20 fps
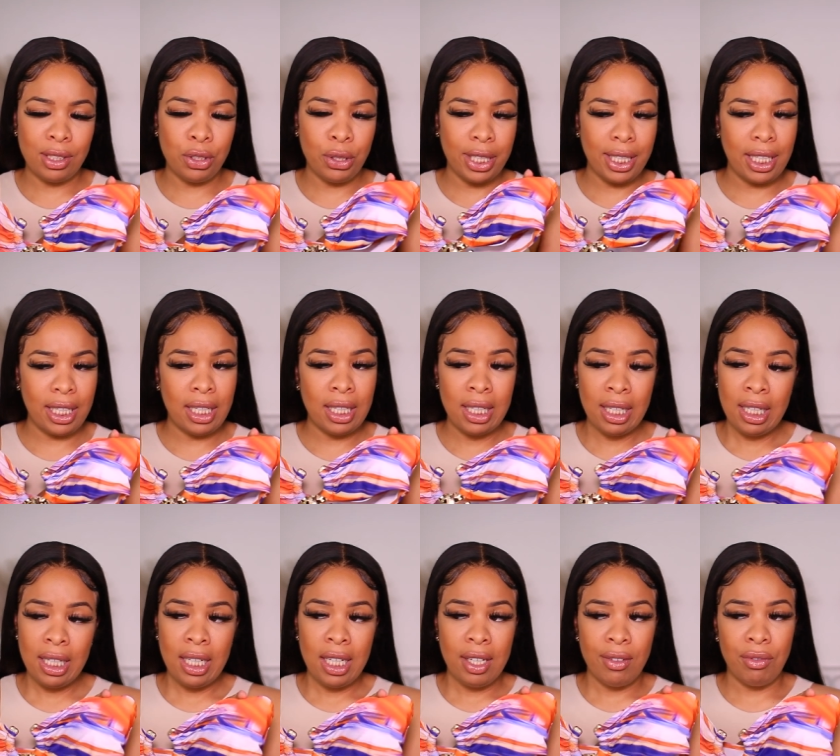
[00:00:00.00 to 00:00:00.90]
tricky.
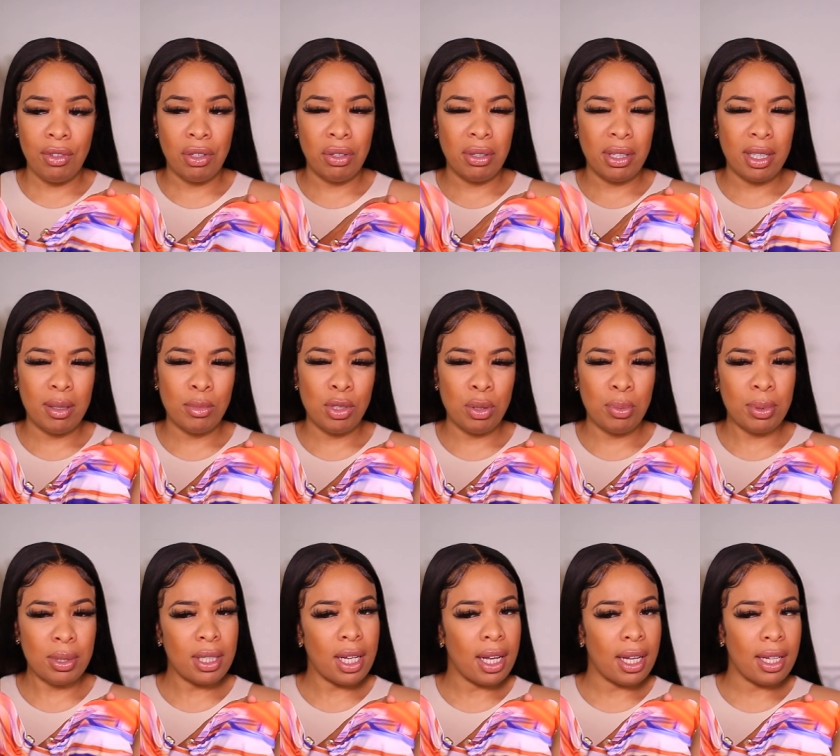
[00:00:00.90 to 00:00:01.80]
You don't get them
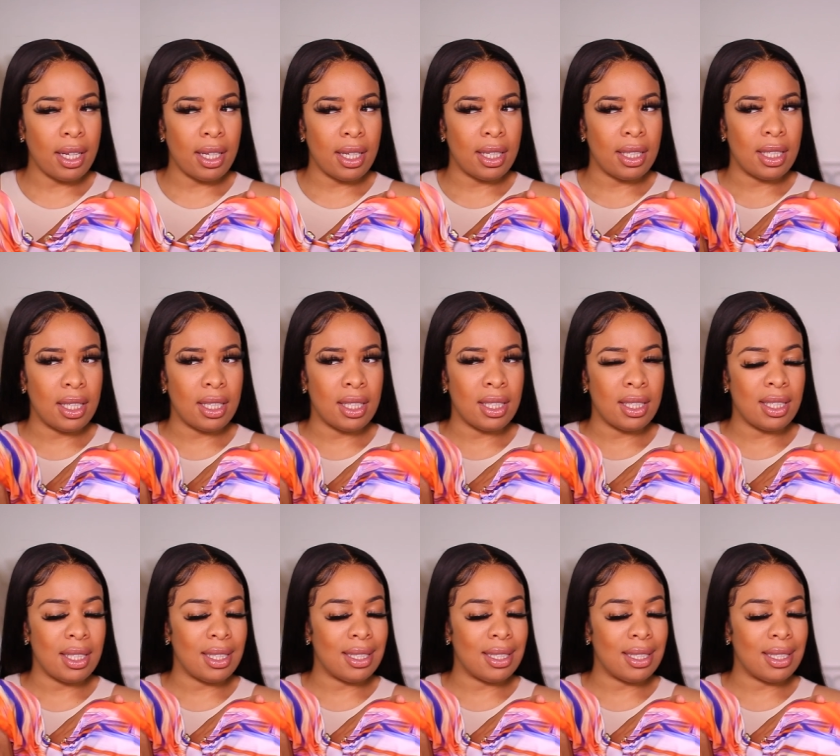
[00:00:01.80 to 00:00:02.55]
super tight and then